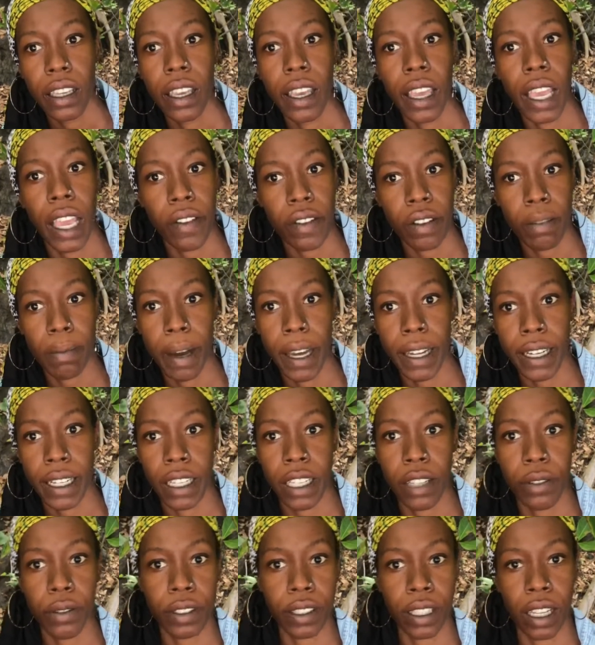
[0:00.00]
everybody, he
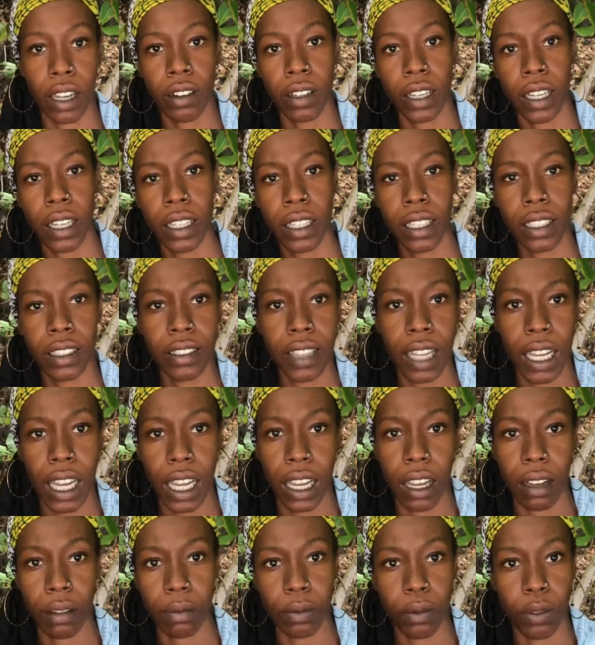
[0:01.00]
was like, okay, good
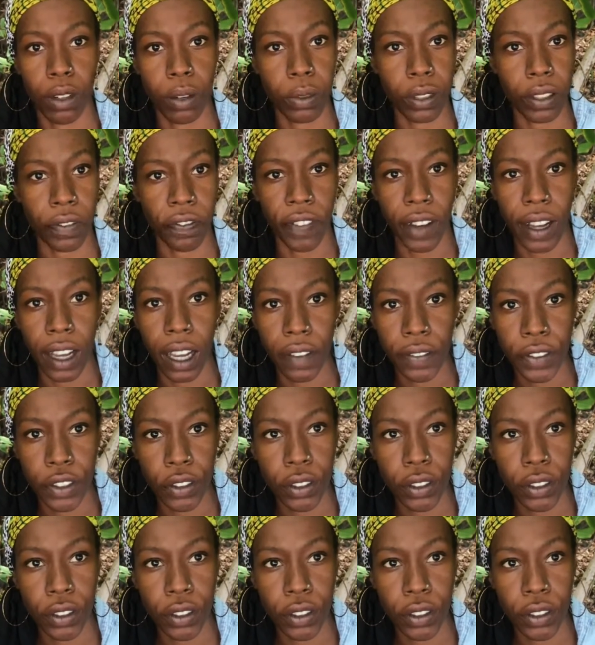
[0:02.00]
job, the one with the 5,